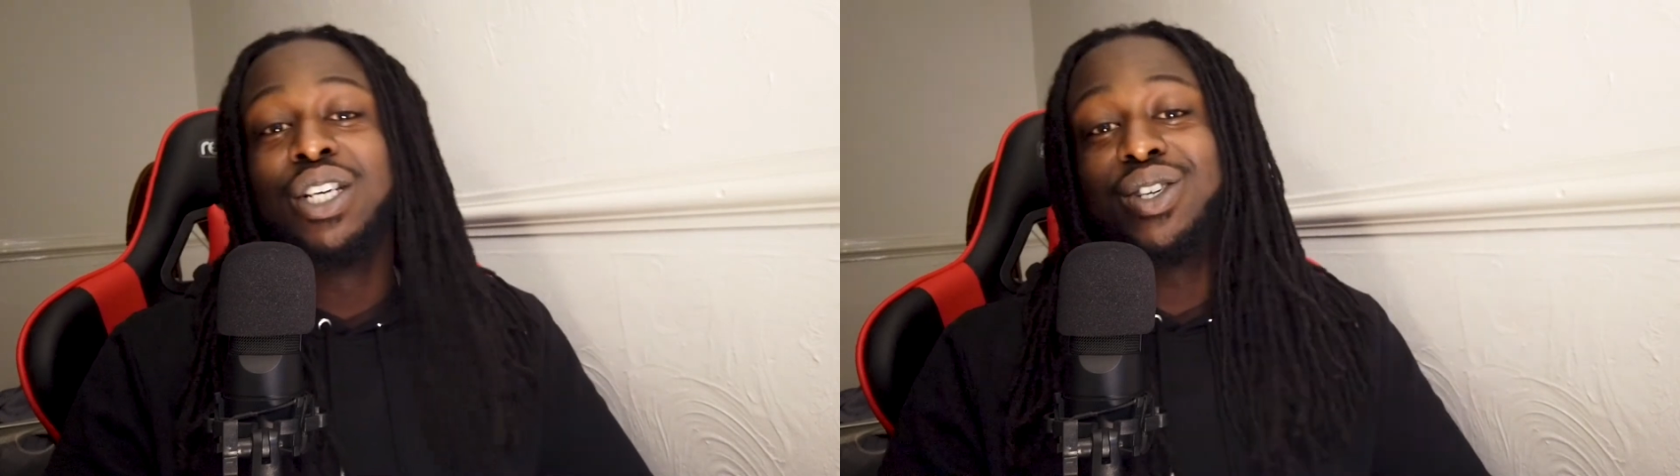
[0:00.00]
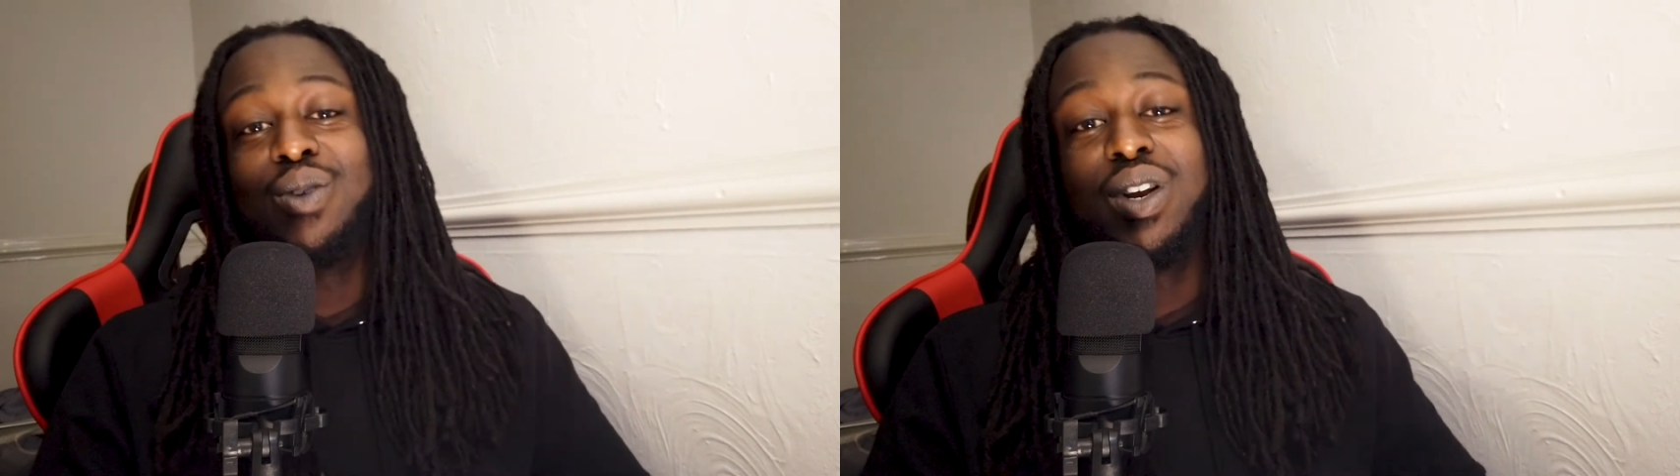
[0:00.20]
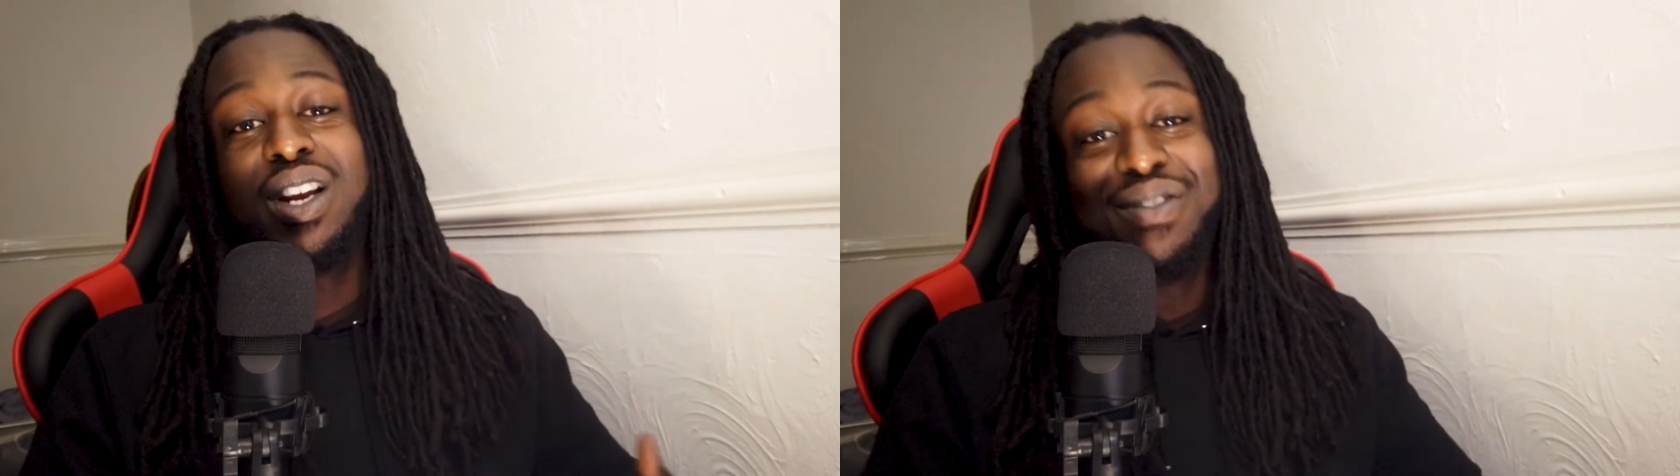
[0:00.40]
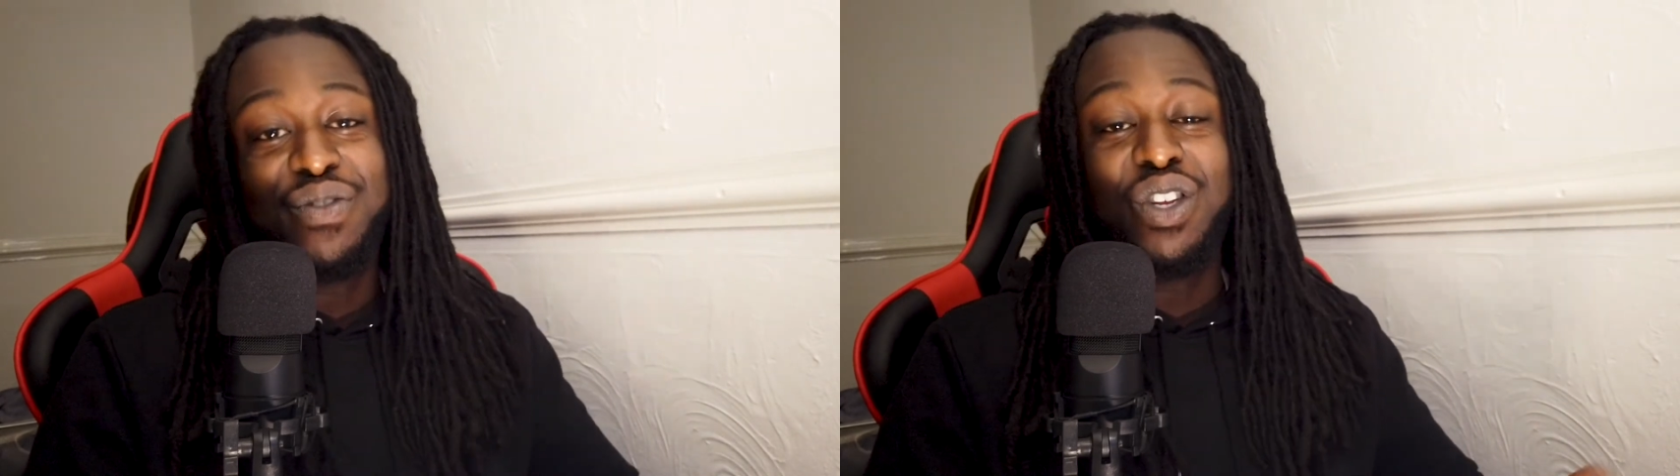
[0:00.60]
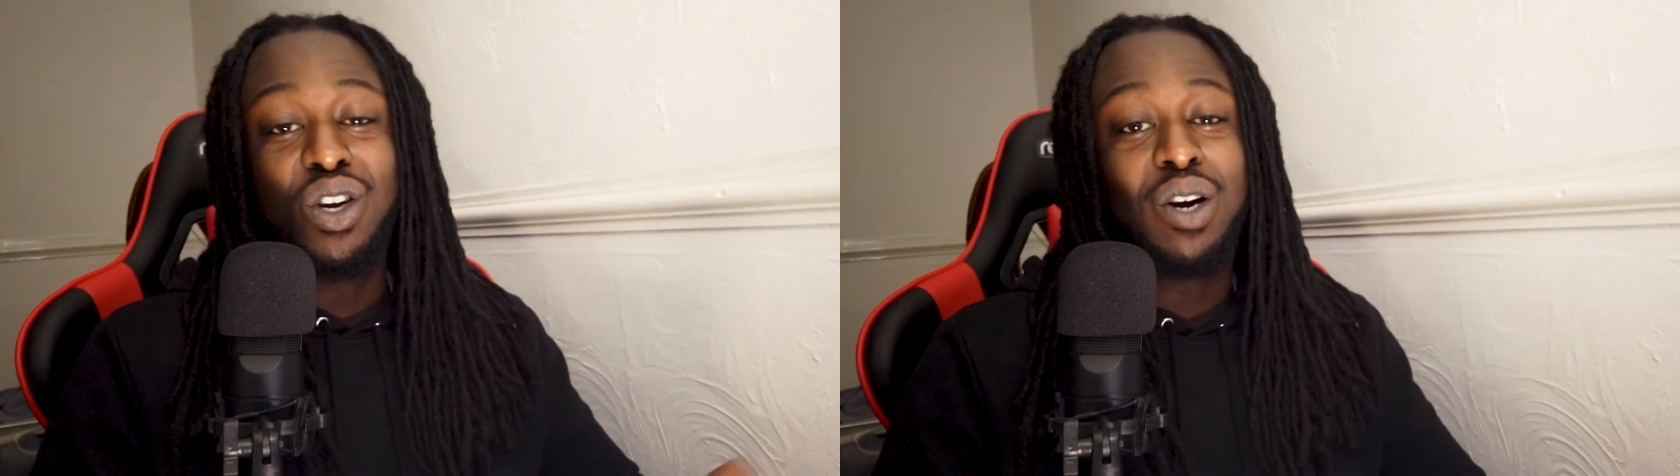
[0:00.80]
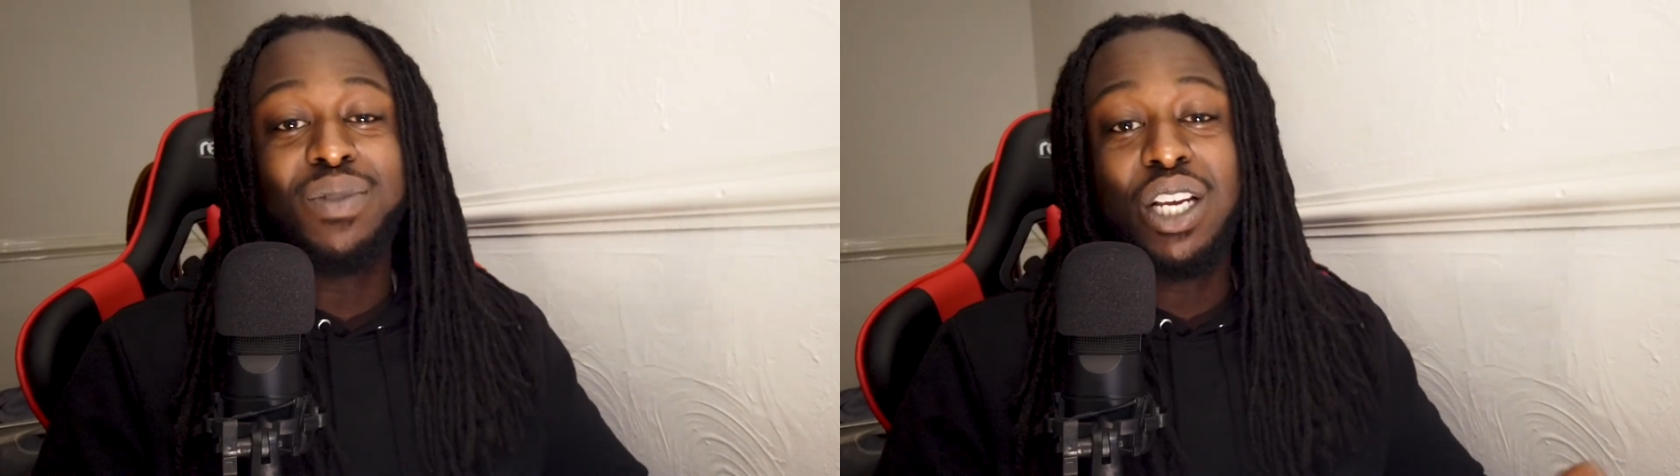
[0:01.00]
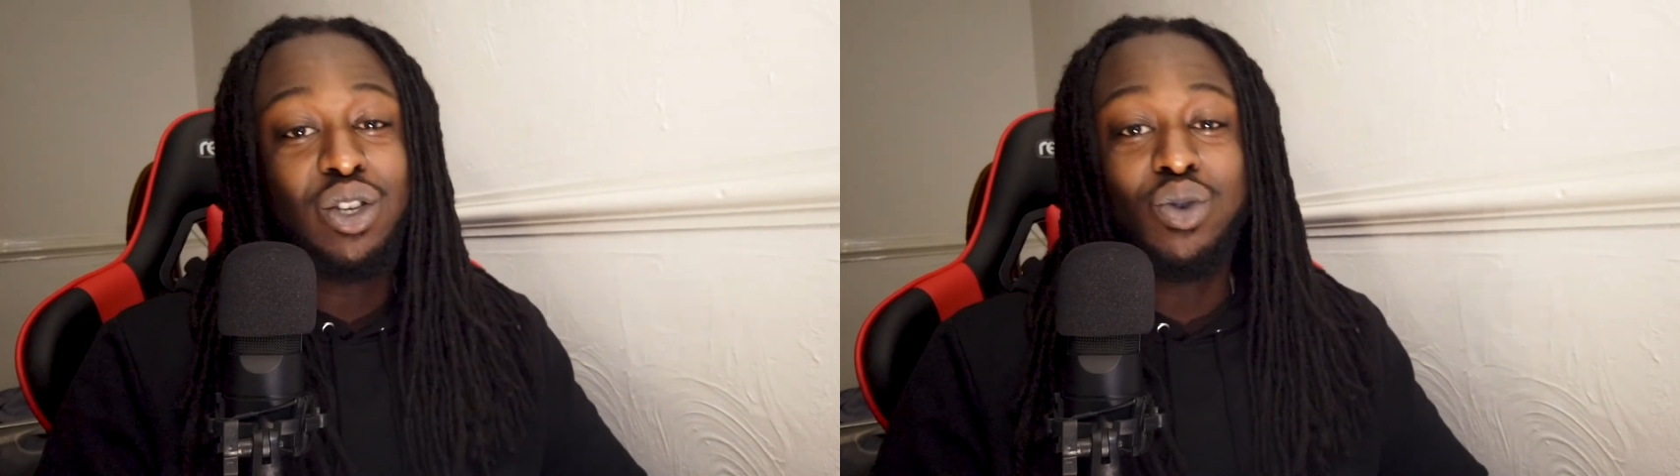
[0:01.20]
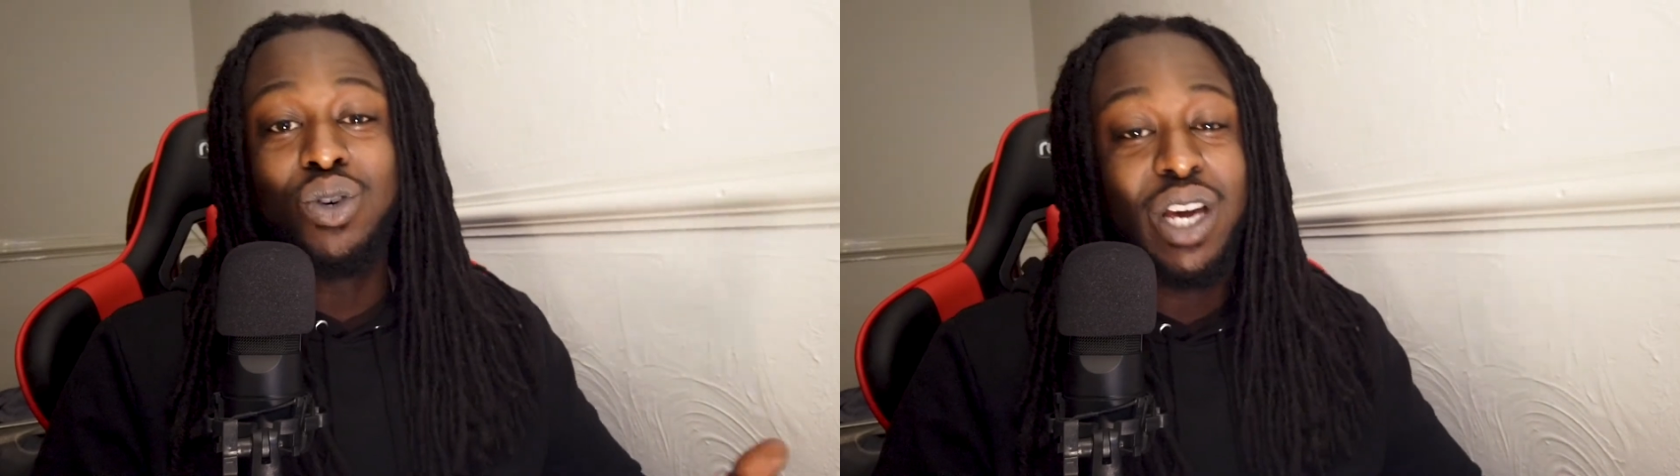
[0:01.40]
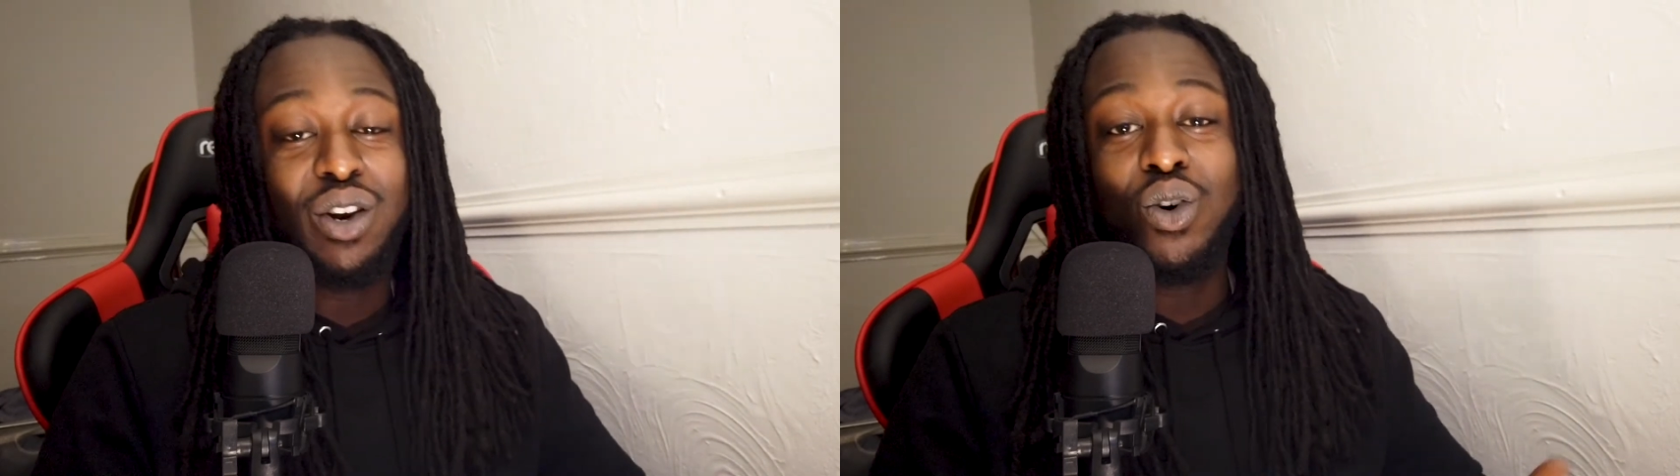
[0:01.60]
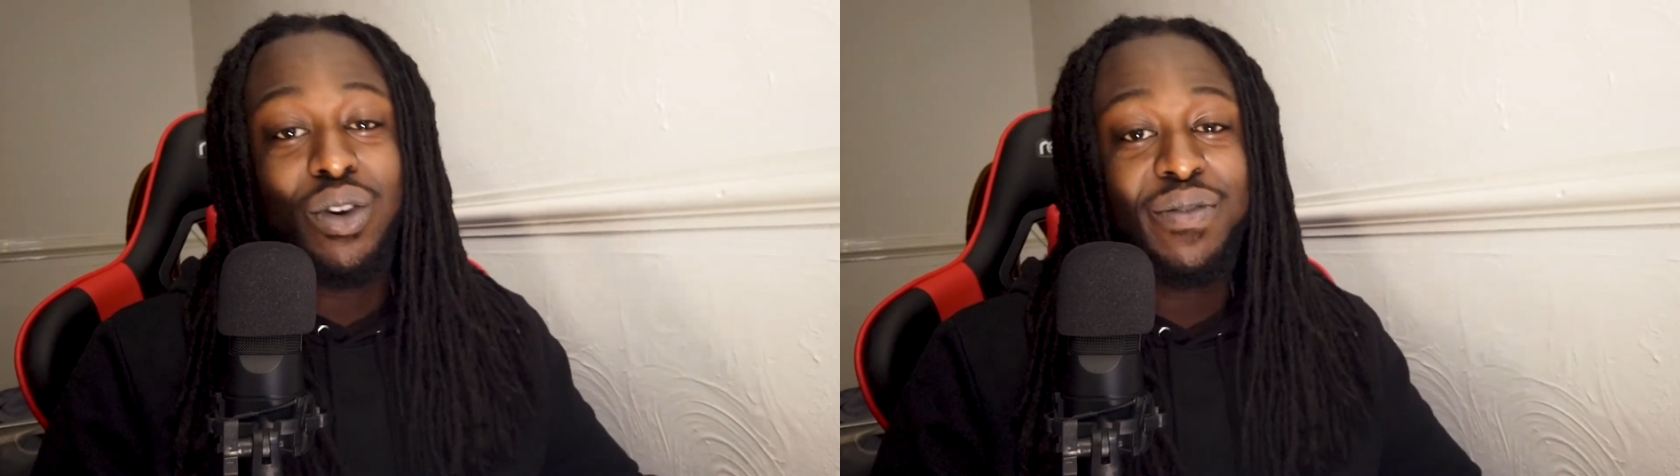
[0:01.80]
so that when another video comes out, you do
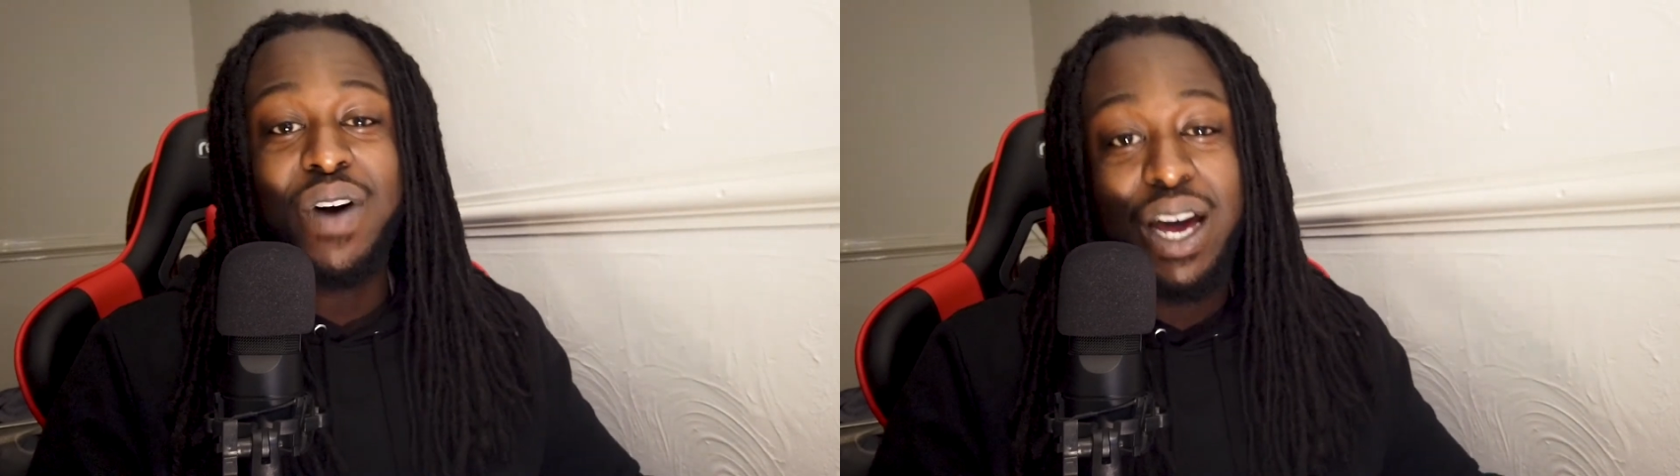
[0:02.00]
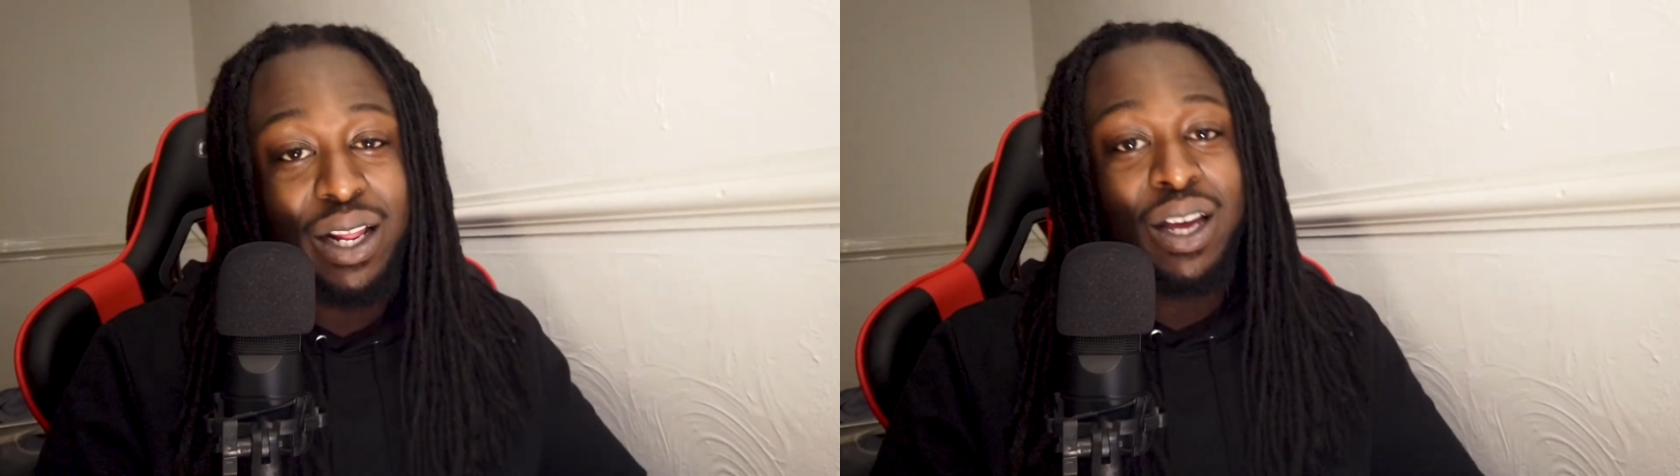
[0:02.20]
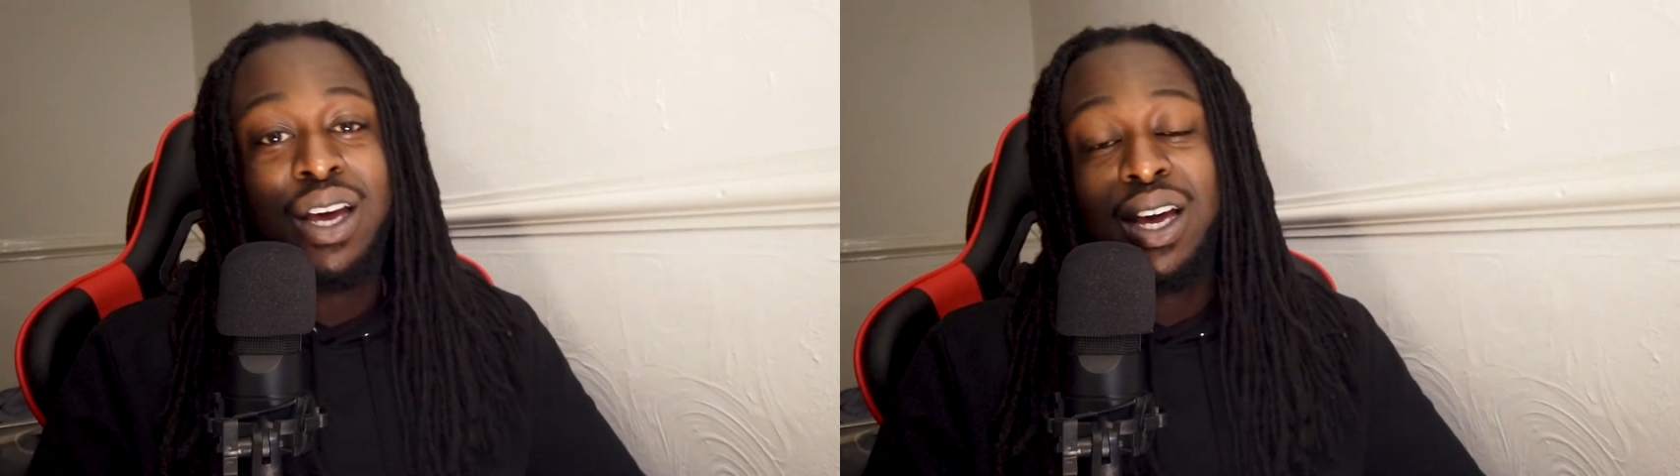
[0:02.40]
get notified.